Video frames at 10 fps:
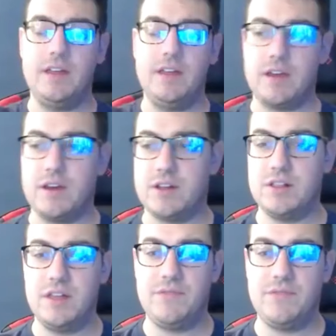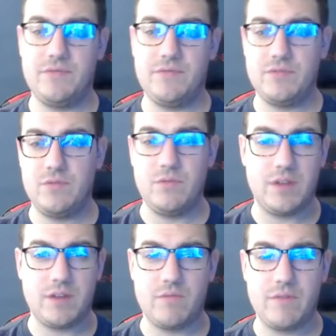like a cliff to
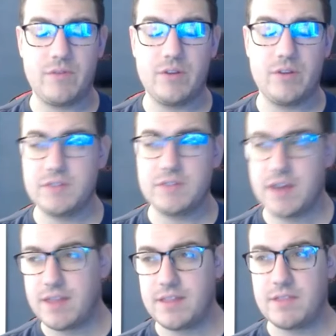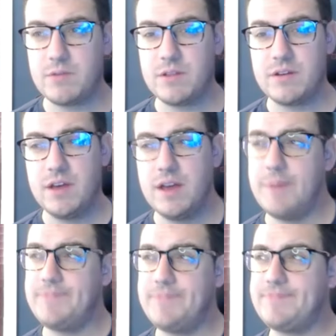like a river, it looks like. I think that's what
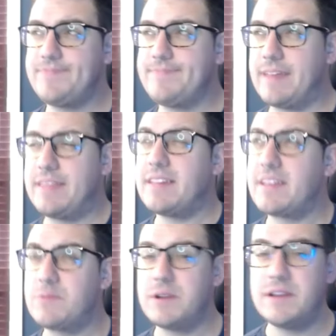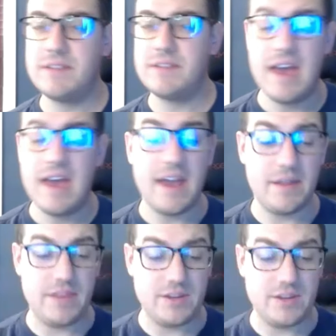it is. And
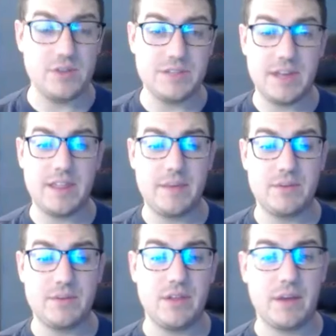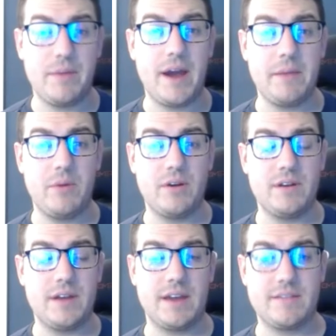it shows at the end of the episode, like a pine
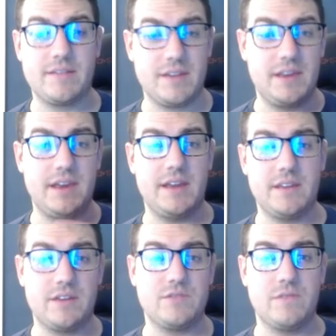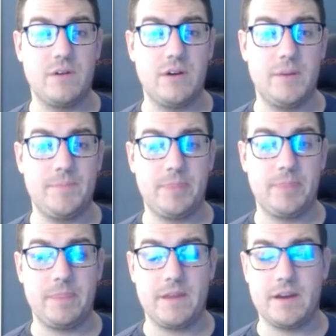marten. I guess like he had like
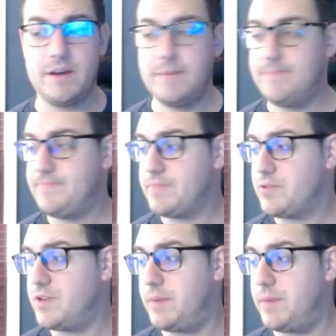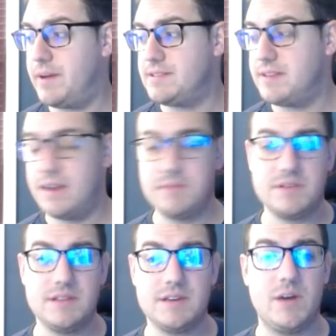a tripod set up
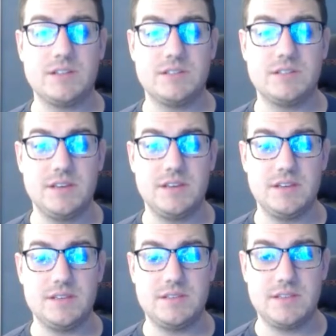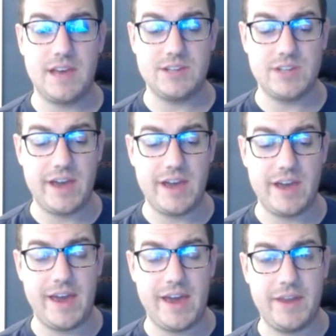to like watch his cache,
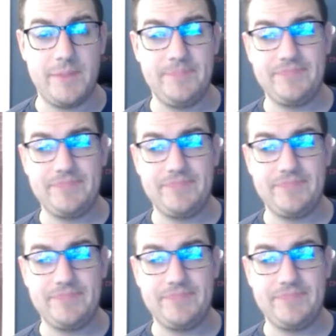and